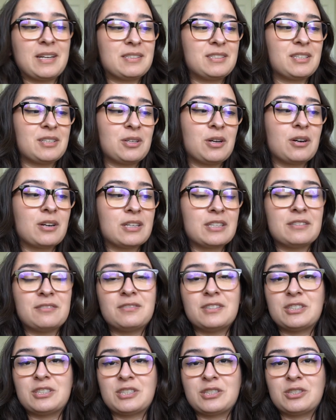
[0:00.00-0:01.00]
Tenkara
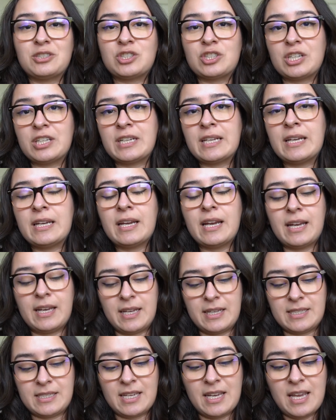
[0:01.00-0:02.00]
fishing journey,
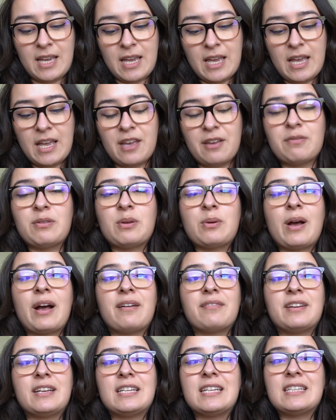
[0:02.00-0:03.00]
and if you
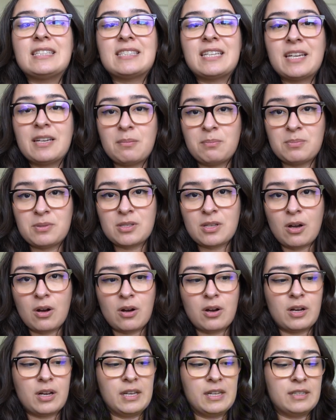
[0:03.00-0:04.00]
have any tips
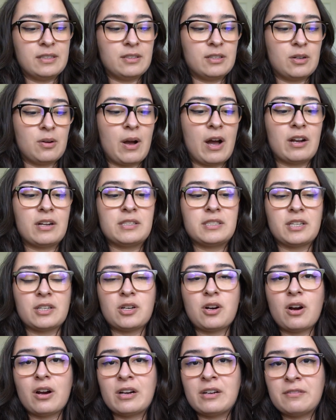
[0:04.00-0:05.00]
on, you know, how to
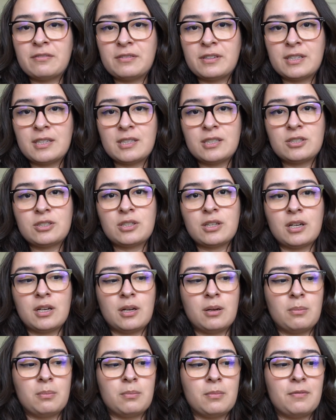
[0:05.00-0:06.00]
Tenkara fish,
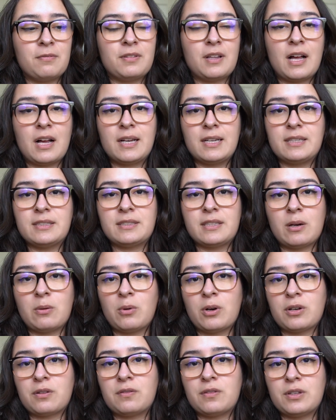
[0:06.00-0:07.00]
flies that
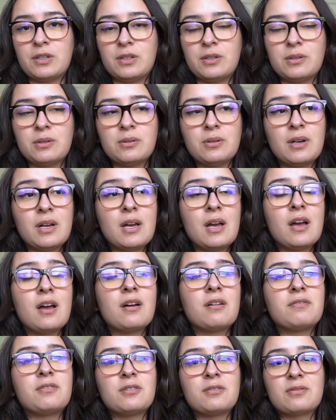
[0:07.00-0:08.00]
work for you,
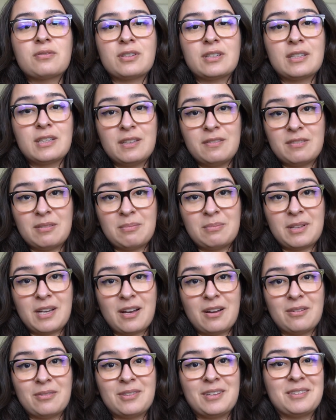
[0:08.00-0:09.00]
feel free to leave them
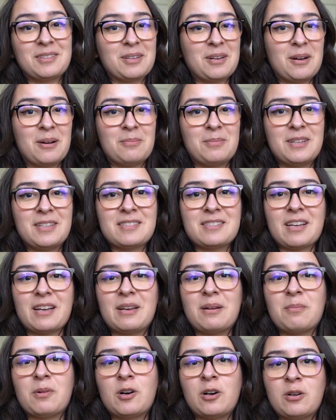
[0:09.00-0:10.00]
down in the comments. I
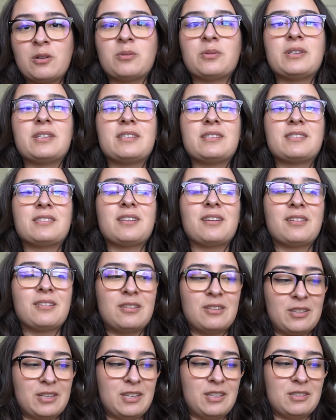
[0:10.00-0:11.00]
am always
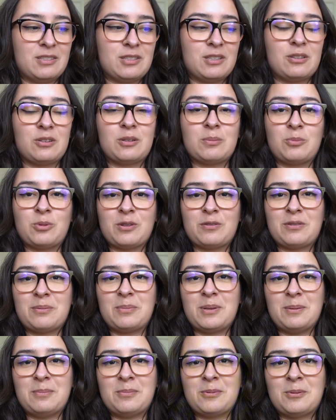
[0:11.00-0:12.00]
looking to learn more from
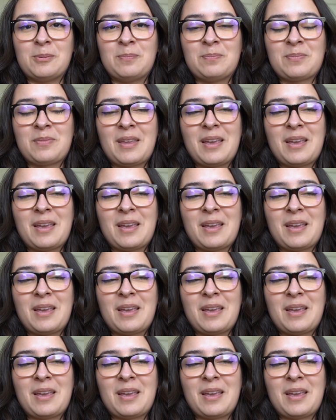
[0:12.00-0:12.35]
people.